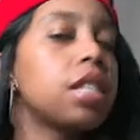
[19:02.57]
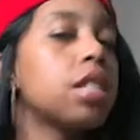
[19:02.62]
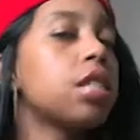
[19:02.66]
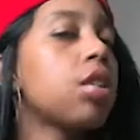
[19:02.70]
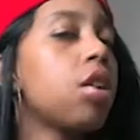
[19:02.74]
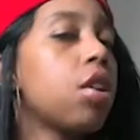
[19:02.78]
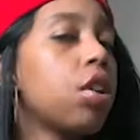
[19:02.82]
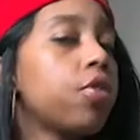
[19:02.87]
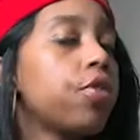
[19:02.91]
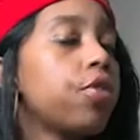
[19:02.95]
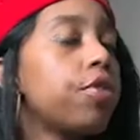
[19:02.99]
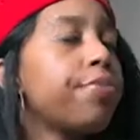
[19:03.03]

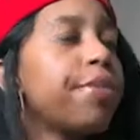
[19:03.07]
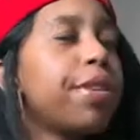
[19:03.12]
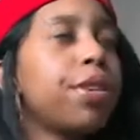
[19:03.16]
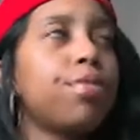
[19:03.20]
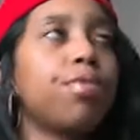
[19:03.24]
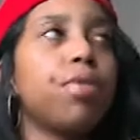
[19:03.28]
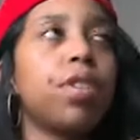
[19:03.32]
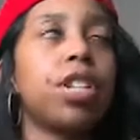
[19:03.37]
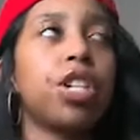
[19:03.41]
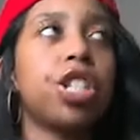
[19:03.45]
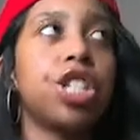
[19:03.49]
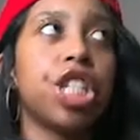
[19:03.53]
hard for me
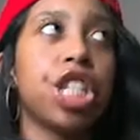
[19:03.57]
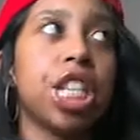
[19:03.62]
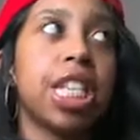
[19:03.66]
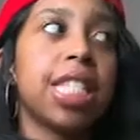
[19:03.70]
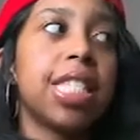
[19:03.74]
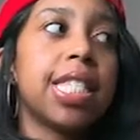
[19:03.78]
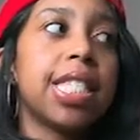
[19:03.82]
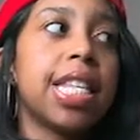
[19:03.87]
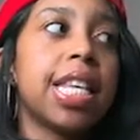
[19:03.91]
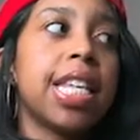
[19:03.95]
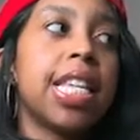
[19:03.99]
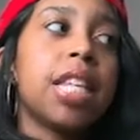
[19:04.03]

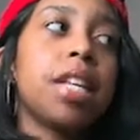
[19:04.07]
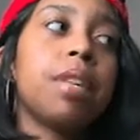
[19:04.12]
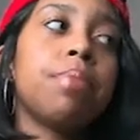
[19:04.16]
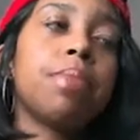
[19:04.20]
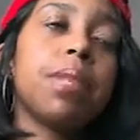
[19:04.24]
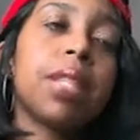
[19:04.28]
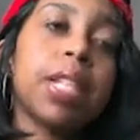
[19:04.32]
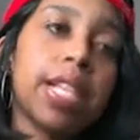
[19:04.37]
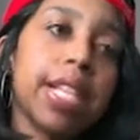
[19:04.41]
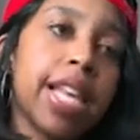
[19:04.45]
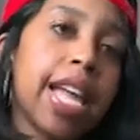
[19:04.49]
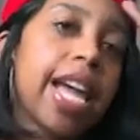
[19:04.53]
readjusting. I'm
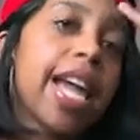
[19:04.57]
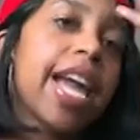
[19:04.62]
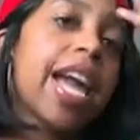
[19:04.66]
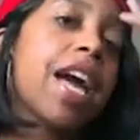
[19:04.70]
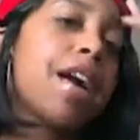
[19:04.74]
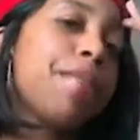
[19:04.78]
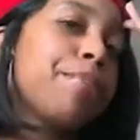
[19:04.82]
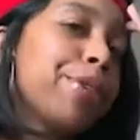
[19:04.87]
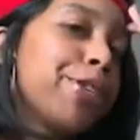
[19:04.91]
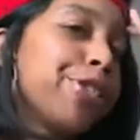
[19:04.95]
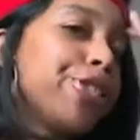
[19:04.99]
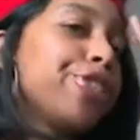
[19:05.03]
looking like, how
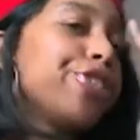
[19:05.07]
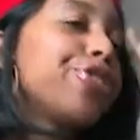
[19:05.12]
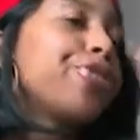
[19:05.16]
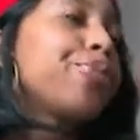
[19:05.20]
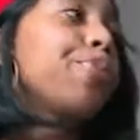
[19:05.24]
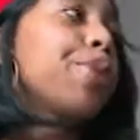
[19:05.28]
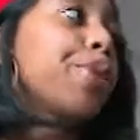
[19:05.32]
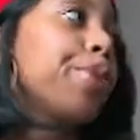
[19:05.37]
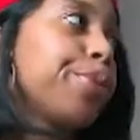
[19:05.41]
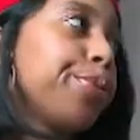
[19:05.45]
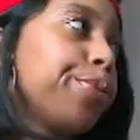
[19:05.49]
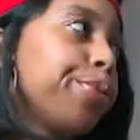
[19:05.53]
much you
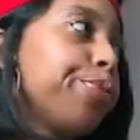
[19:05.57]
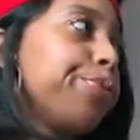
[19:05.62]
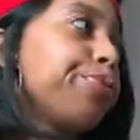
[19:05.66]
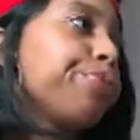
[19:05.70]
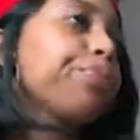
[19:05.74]
want?